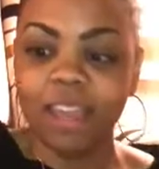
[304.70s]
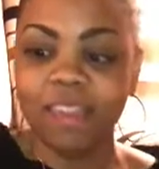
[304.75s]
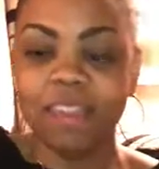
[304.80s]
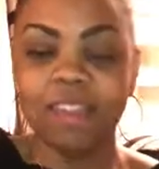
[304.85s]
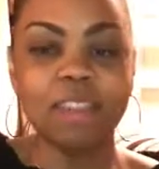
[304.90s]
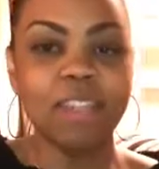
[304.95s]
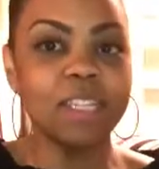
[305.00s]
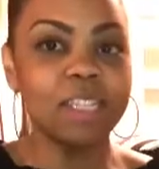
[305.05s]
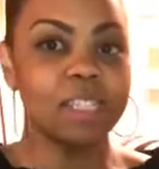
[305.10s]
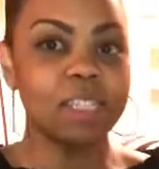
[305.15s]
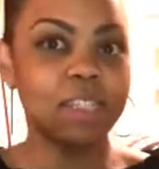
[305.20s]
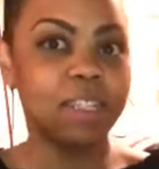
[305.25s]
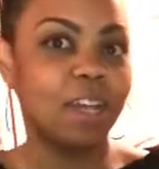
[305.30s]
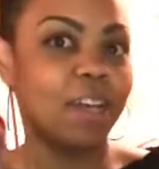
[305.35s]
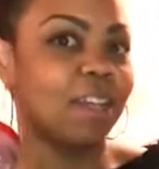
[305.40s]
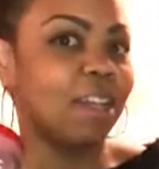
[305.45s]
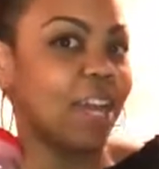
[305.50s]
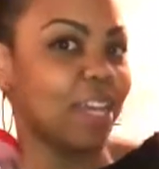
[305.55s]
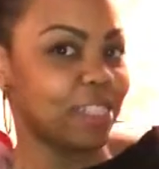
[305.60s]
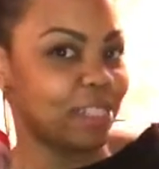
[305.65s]
I think that's
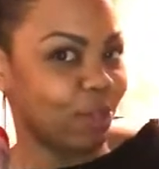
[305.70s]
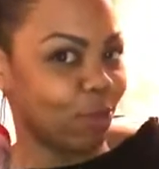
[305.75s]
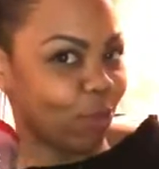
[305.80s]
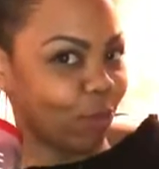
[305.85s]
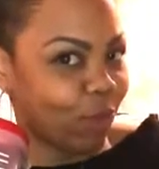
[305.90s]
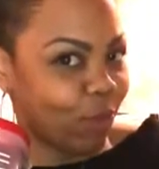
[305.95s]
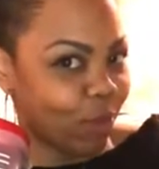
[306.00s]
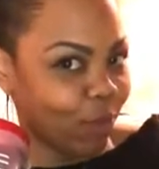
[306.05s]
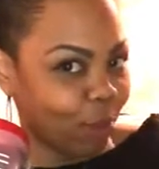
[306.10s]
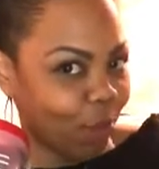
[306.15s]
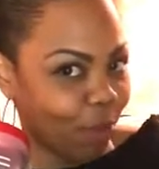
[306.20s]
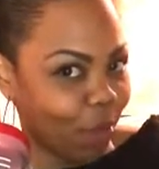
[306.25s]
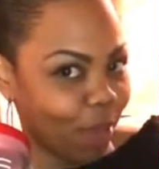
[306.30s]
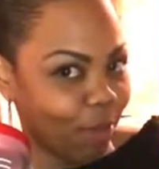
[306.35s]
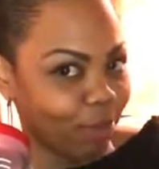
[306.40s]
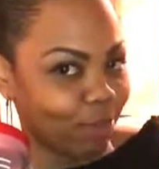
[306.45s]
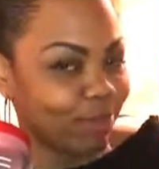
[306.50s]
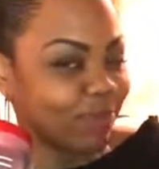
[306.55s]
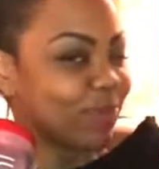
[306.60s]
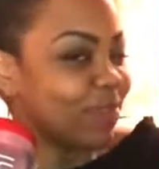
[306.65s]
a nice little photo
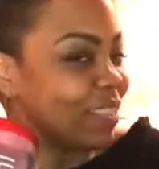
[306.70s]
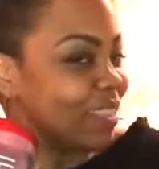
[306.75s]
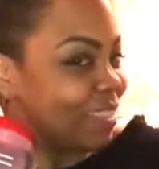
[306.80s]
up.